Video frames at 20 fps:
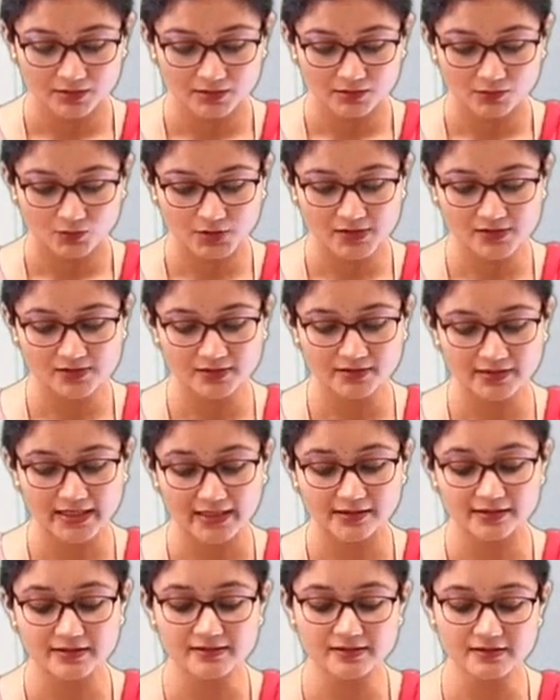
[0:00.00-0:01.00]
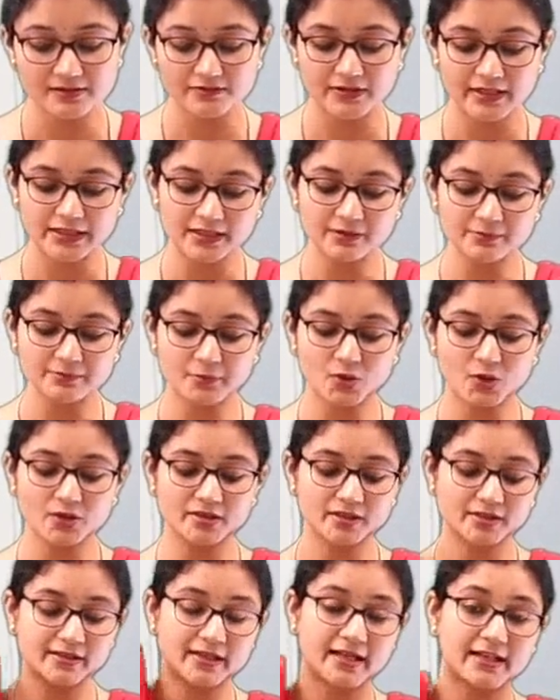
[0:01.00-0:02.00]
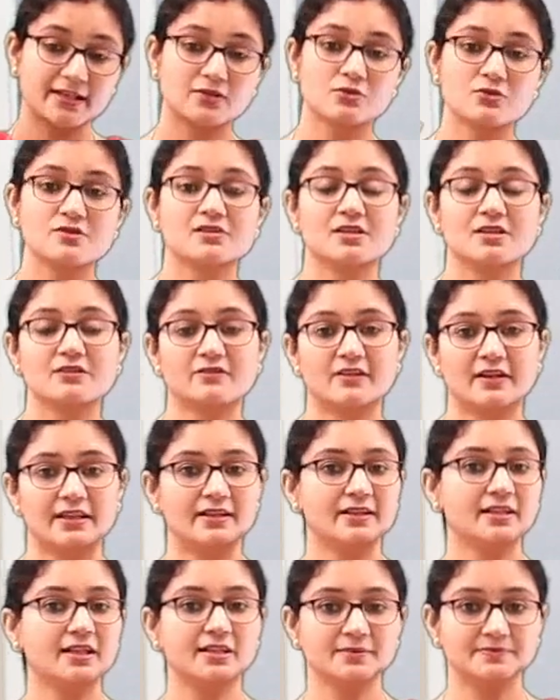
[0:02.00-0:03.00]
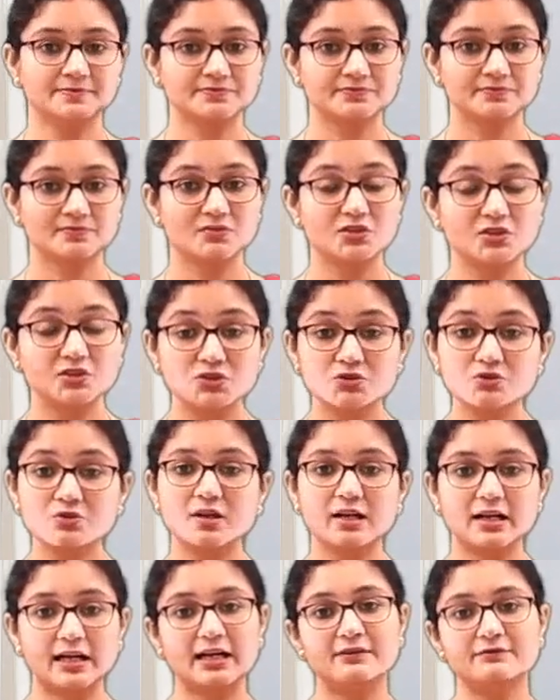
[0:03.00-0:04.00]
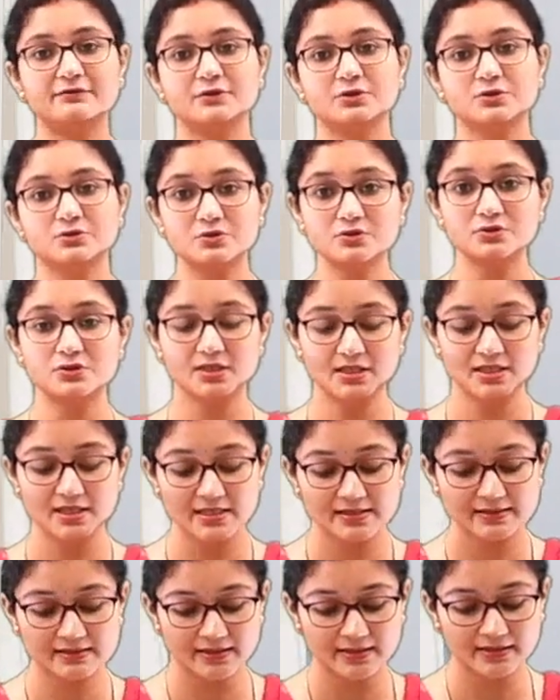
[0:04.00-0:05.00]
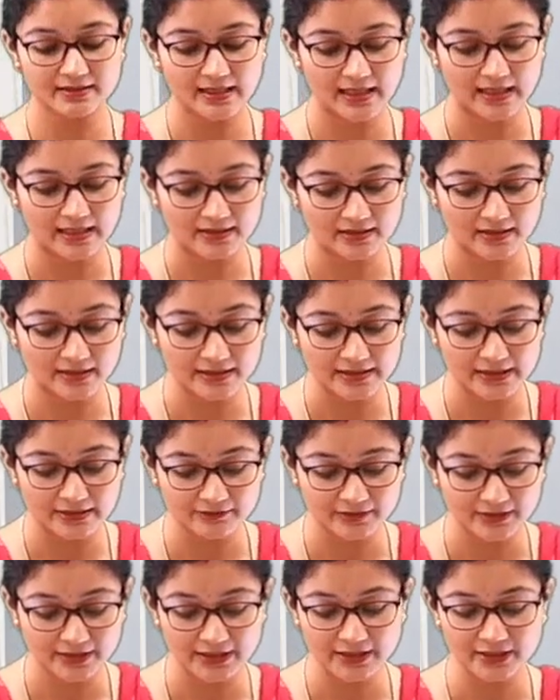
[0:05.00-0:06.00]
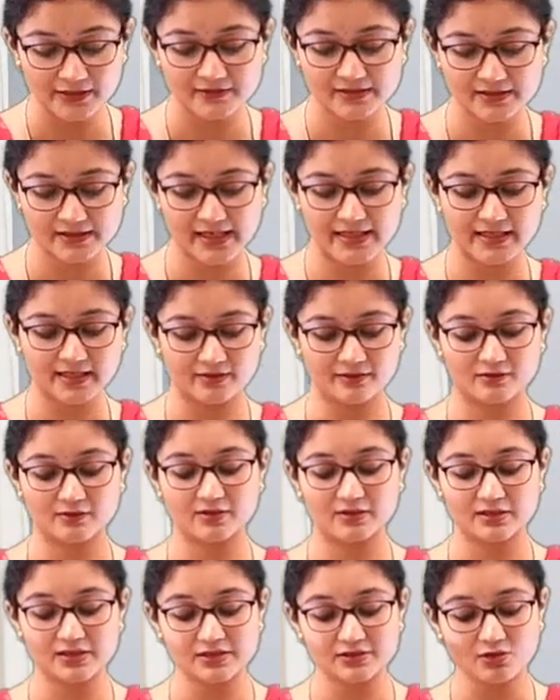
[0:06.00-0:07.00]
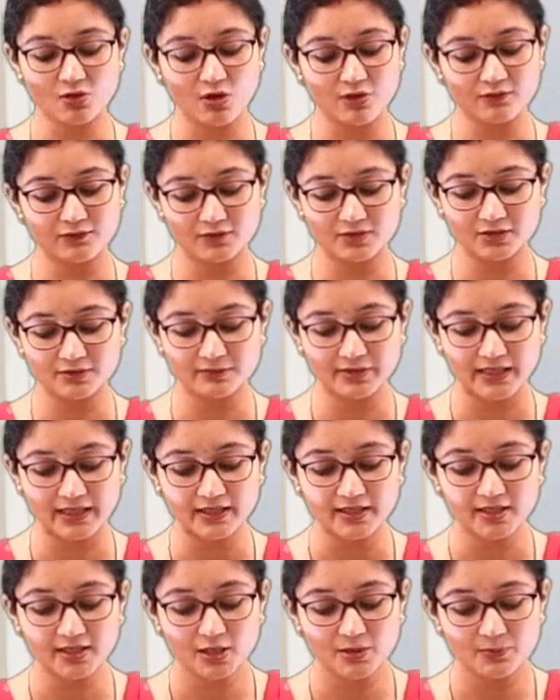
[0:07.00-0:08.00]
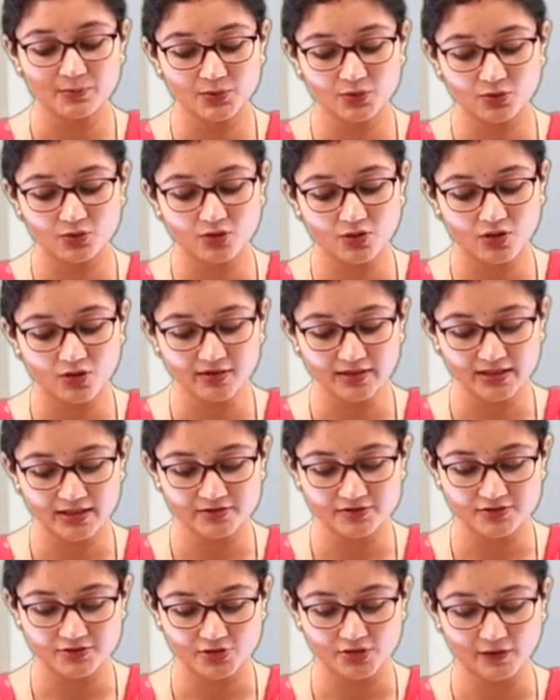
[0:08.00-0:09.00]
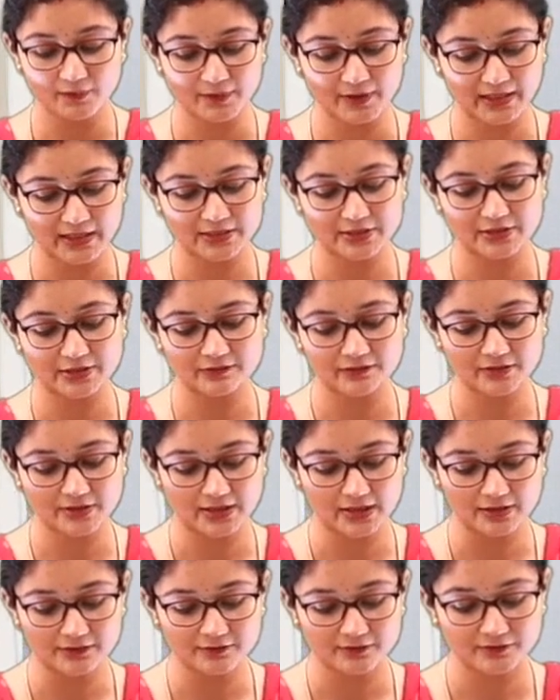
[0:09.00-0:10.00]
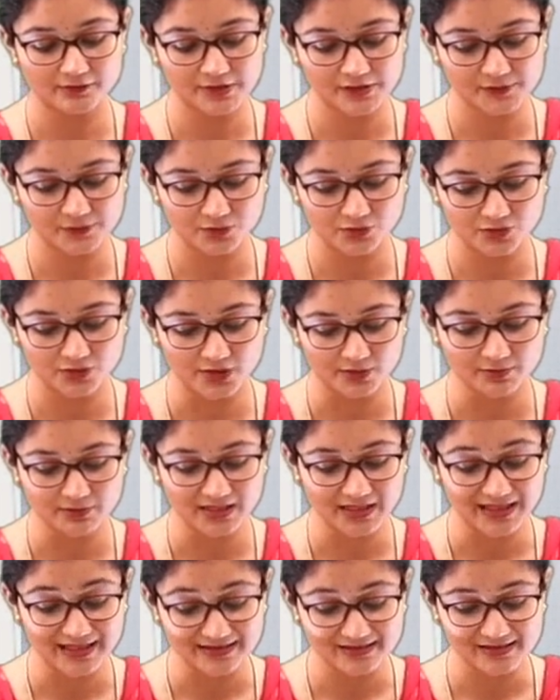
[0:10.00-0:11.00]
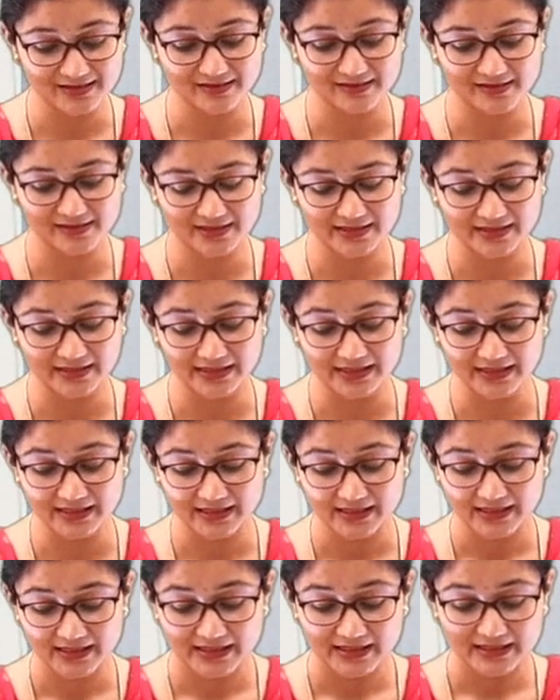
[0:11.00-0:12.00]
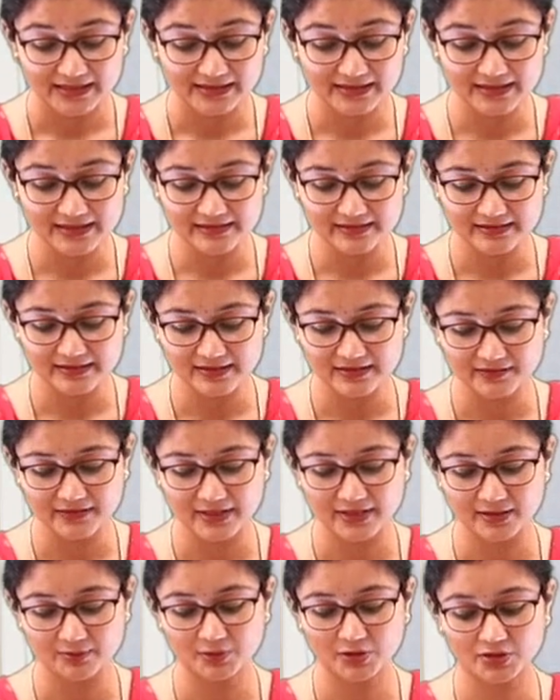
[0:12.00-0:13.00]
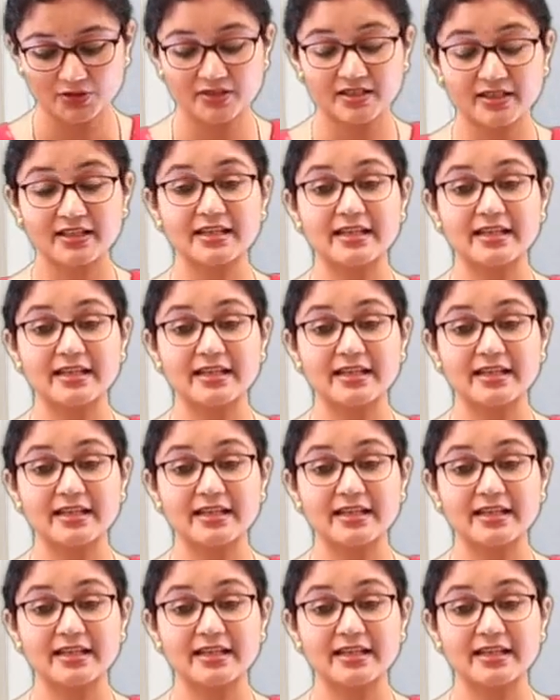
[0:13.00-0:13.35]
What is this is very important diagnostic finding. You have to see that a definitive sign is offered by prolonged history of productive cough with sputum consistently. This is very important.